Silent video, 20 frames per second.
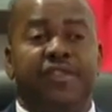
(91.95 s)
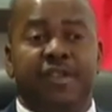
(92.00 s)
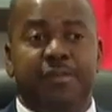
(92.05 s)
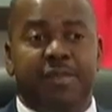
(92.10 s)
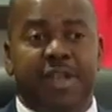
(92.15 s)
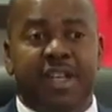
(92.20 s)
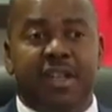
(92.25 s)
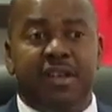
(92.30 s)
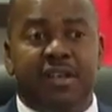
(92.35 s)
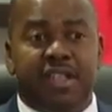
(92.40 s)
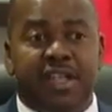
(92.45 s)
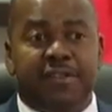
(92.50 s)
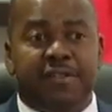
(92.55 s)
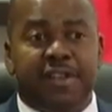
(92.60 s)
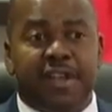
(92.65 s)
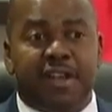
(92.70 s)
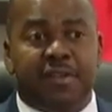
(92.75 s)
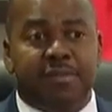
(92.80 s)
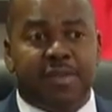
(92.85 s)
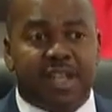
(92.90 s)
of it being
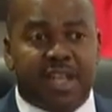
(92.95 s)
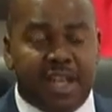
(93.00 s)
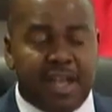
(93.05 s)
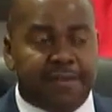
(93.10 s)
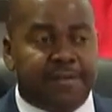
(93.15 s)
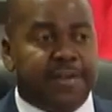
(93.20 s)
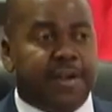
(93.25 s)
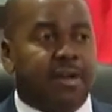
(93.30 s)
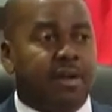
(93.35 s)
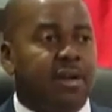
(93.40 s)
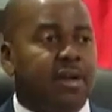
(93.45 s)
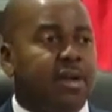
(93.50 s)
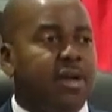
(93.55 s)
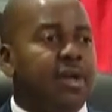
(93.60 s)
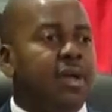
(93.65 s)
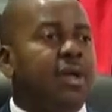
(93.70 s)
deviant behavior